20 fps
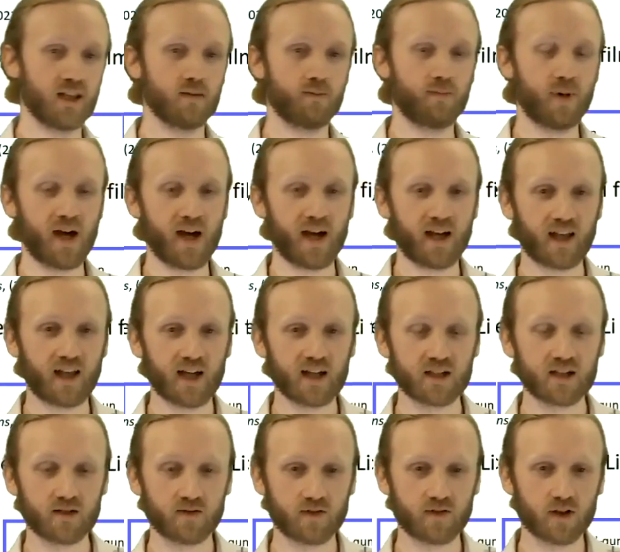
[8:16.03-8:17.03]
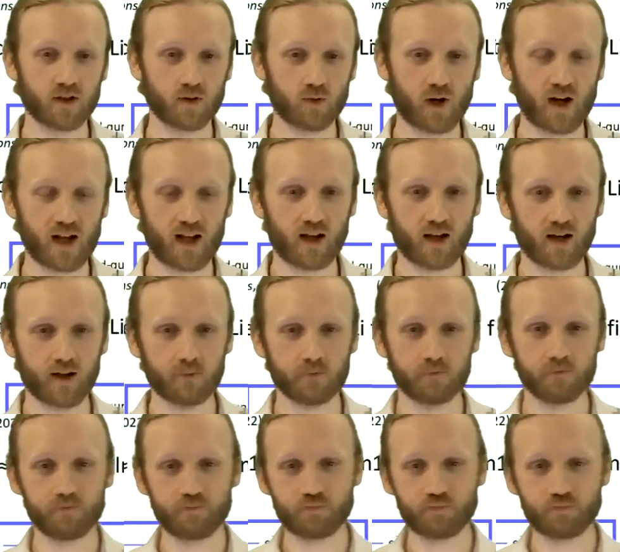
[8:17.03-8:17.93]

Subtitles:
the bare case of the grey line.